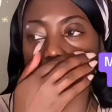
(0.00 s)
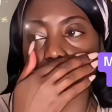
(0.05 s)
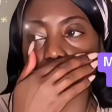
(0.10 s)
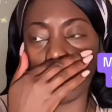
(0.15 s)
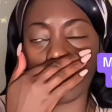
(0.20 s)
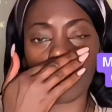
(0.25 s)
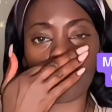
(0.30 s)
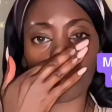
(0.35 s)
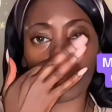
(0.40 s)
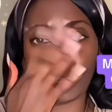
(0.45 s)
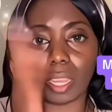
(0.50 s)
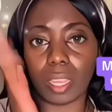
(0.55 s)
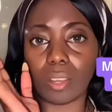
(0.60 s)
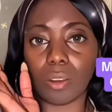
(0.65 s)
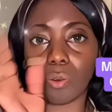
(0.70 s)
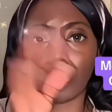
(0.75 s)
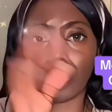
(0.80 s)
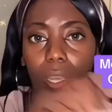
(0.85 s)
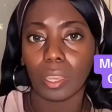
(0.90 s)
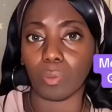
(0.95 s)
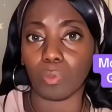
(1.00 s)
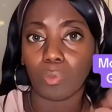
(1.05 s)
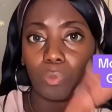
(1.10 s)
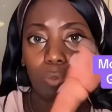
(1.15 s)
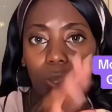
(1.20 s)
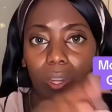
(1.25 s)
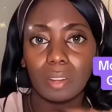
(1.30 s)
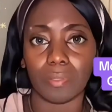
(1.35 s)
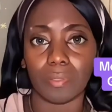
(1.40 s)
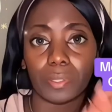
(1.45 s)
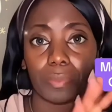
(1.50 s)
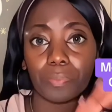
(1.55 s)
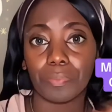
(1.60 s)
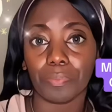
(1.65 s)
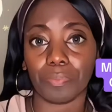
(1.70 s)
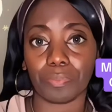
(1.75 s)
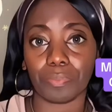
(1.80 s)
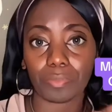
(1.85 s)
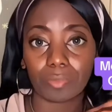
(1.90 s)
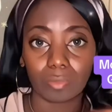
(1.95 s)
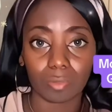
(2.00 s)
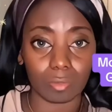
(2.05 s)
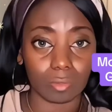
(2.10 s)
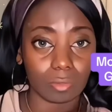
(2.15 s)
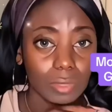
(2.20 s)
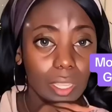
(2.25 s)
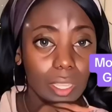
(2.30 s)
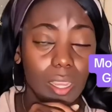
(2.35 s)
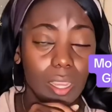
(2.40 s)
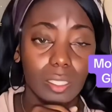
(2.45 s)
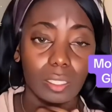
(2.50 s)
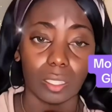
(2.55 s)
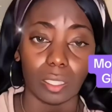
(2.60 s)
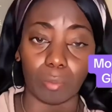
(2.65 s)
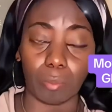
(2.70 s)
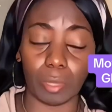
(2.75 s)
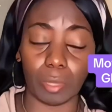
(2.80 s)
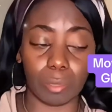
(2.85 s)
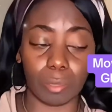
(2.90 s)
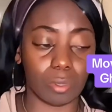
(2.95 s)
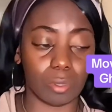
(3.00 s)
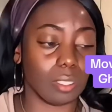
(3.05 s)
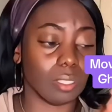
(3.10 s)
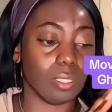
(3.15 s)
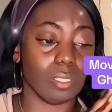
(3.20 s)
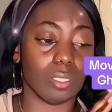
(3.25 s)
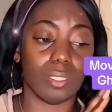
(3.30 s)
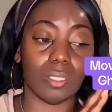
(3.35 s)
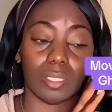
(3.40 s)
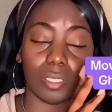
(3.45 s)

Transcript: And I'm like, okay, whatever. I said, maybe